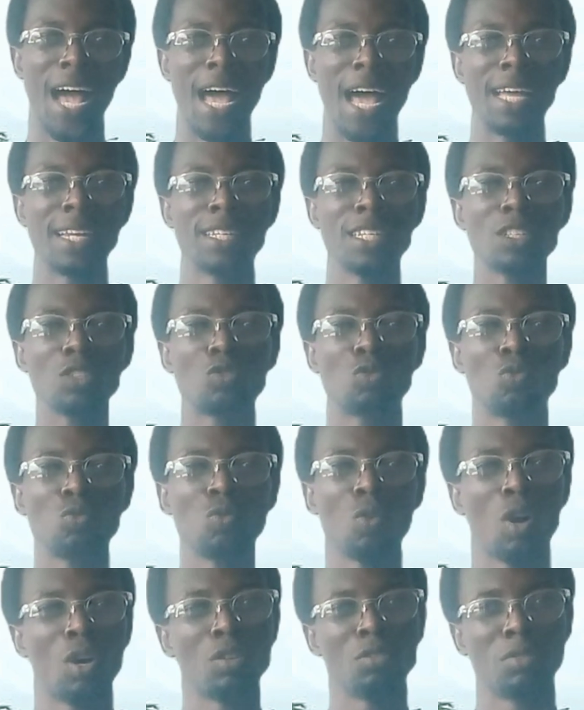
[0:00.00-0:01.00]
And this
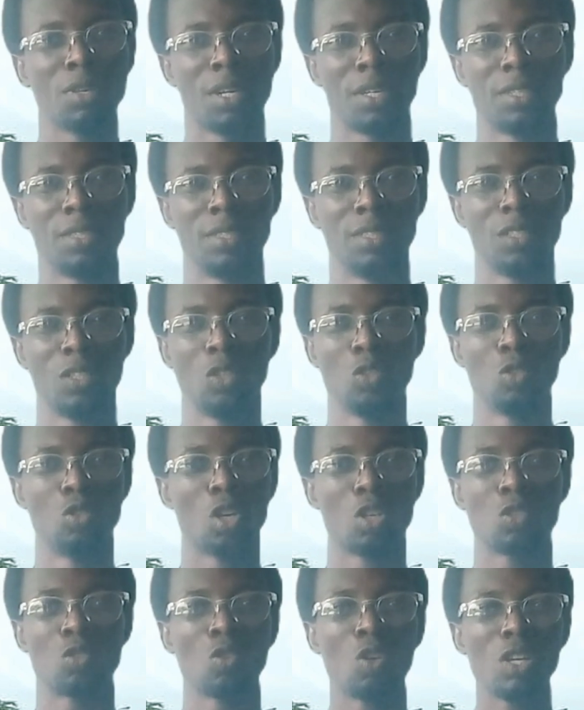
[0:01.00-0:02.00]
200
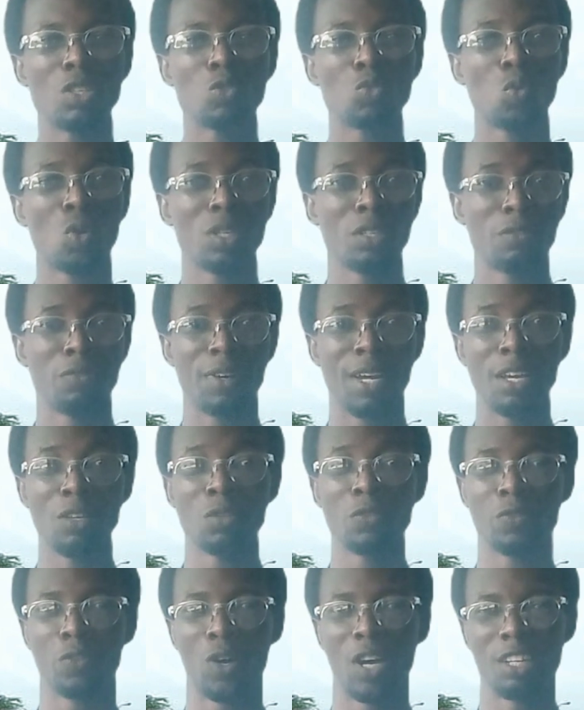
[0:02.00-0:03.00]
does not qualify
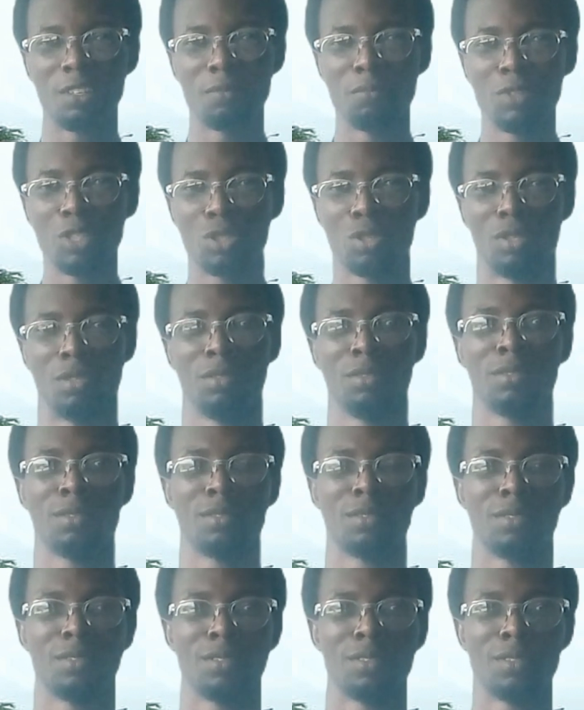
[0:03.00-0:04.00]
you for admission.
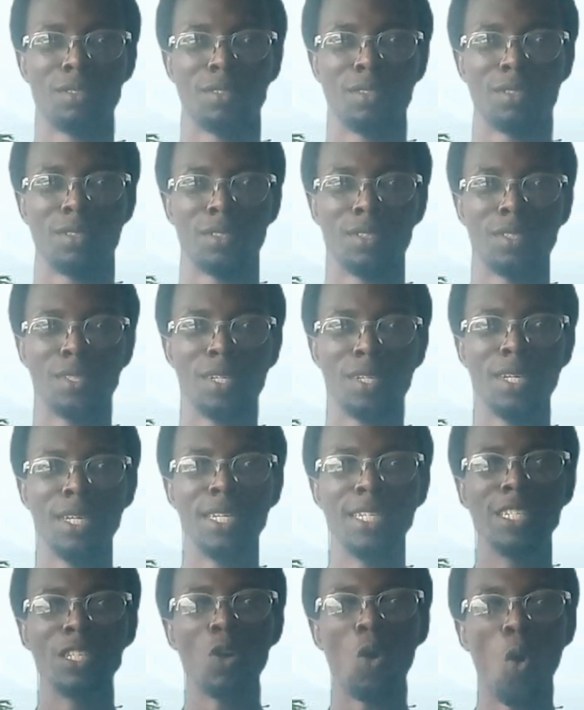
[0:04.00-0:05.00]

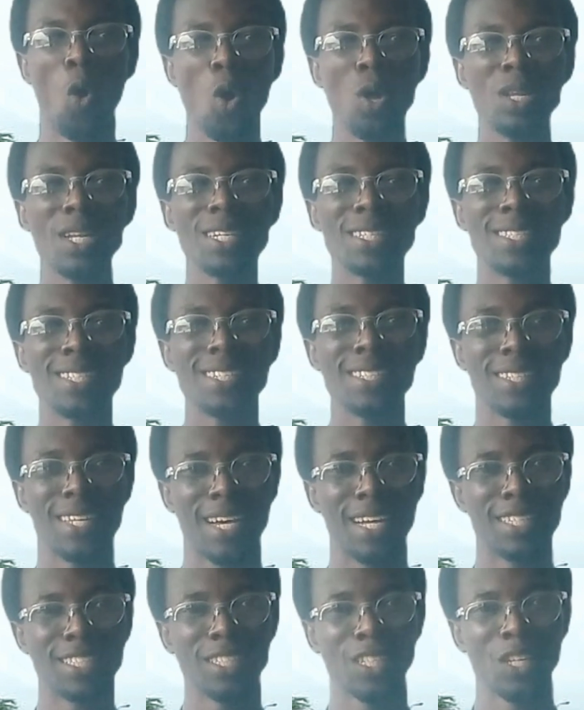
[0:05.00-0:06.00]
The only thing
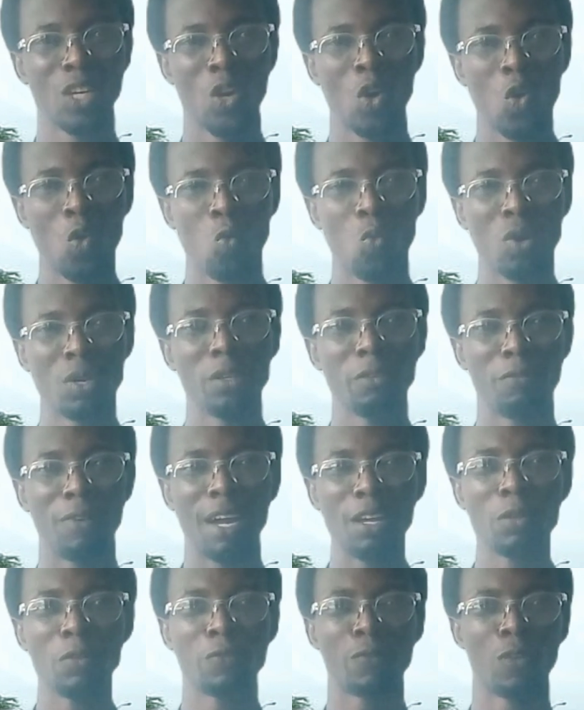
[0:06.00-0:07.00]
that
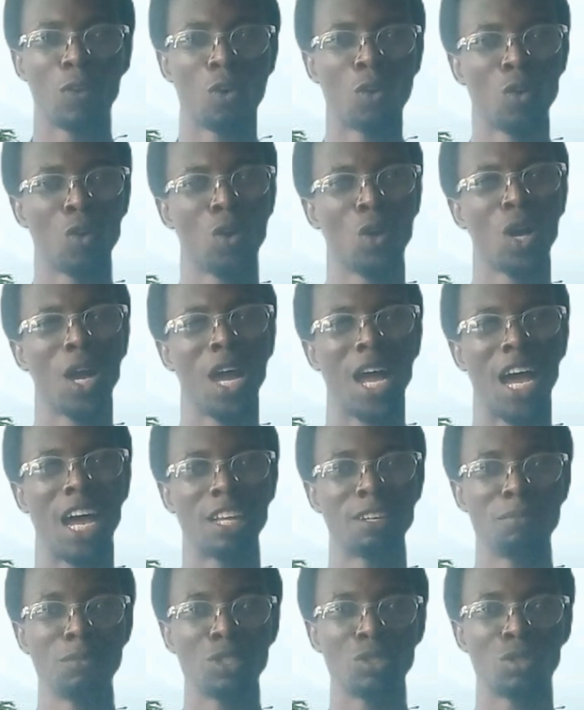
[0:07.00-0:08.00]
qualifies you for
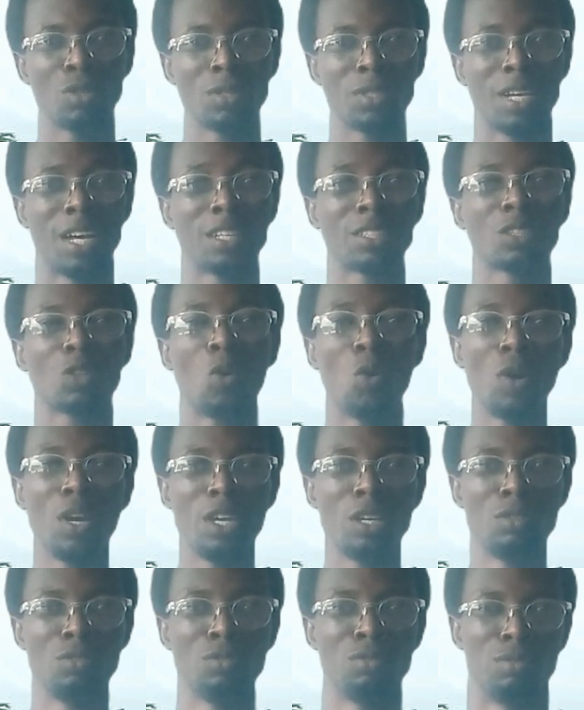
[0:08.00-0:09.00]
admission at
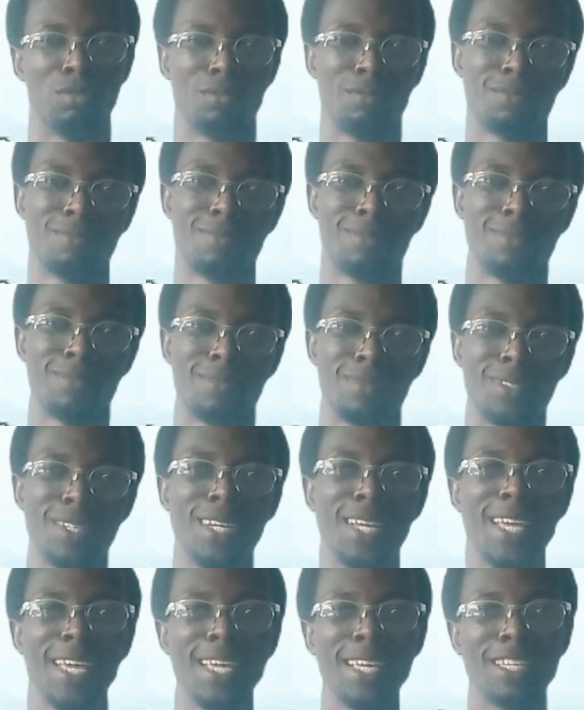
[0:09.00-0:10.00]
OAU
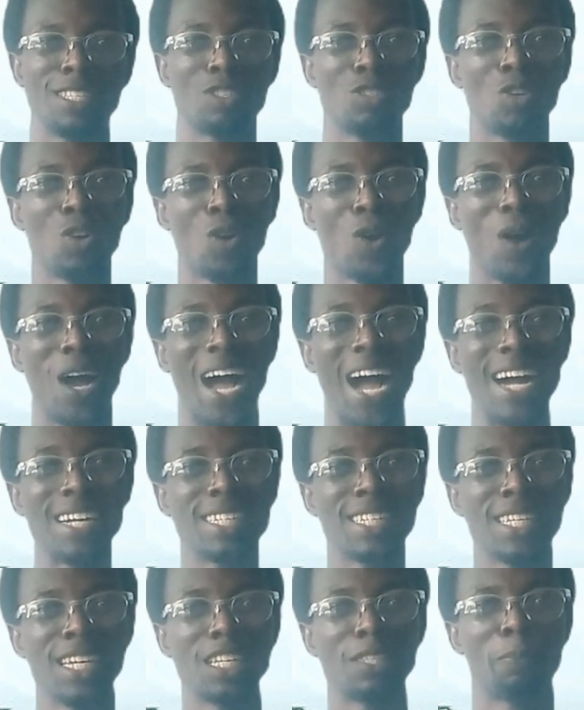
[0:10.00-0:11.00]
is your
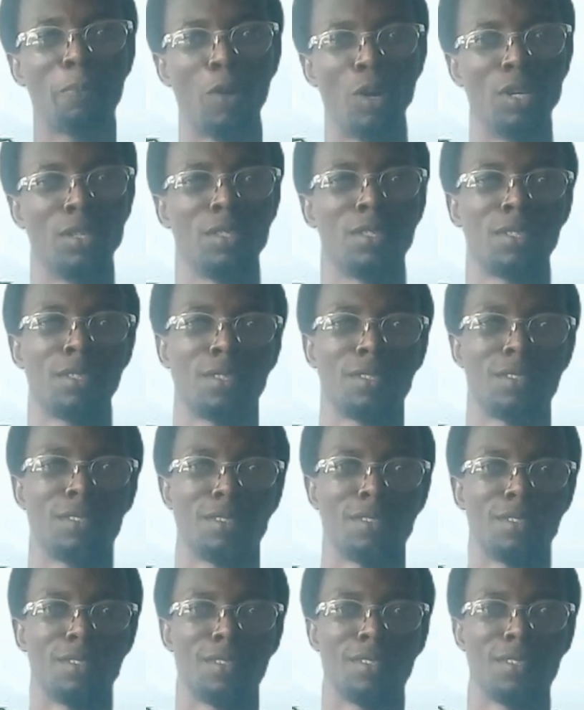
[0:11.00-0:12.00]
aggregate points.
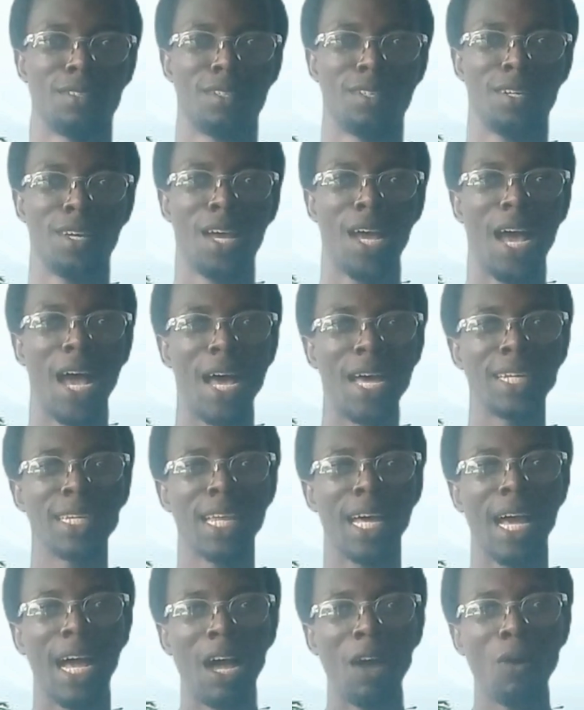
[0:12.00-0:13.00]

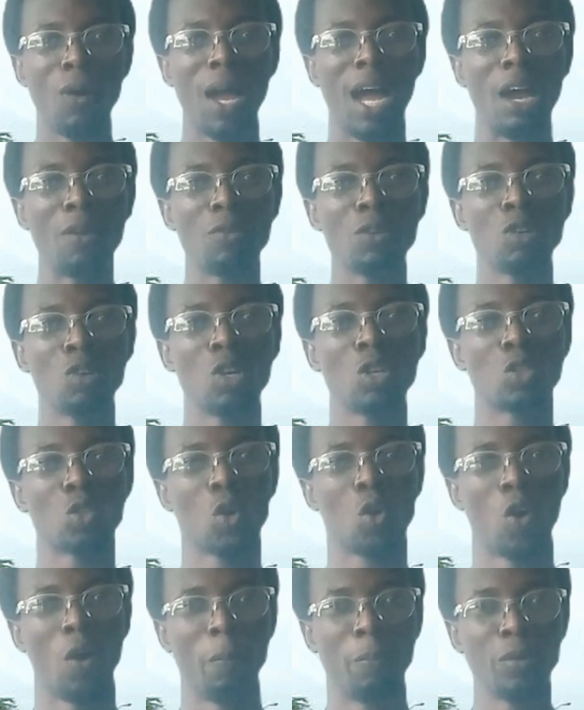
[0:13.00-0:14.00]
And how are we going
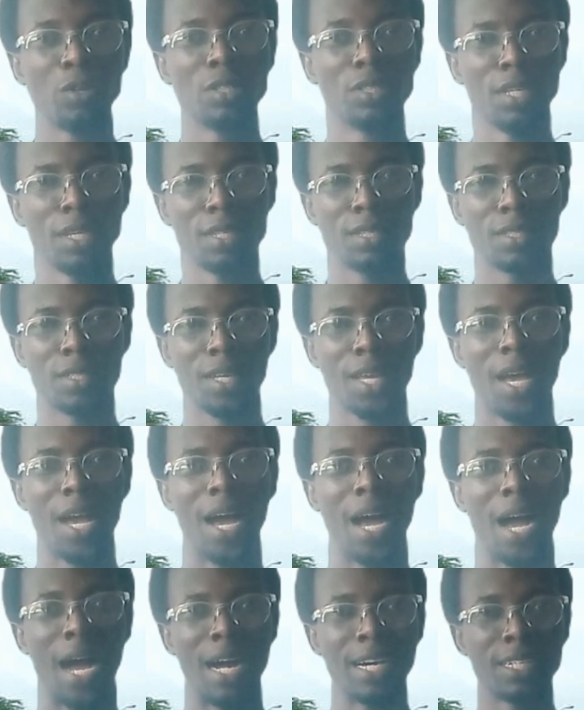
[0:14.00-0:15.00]
to compute this
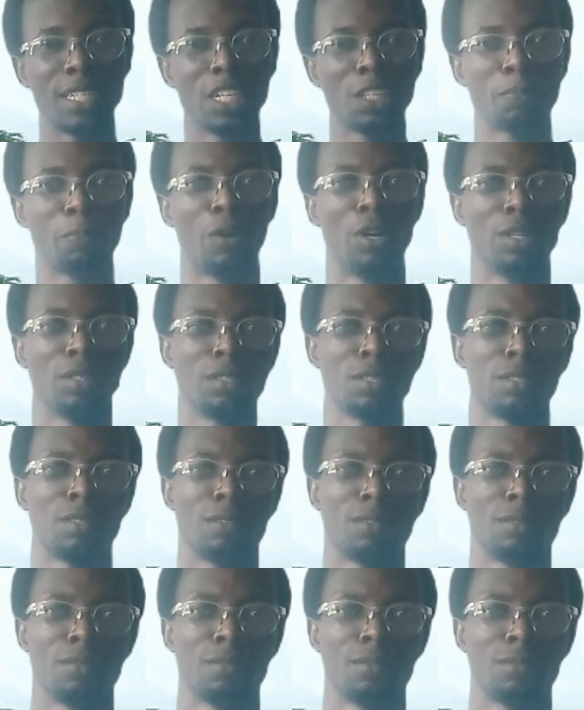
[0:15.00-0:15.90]
aggregate points?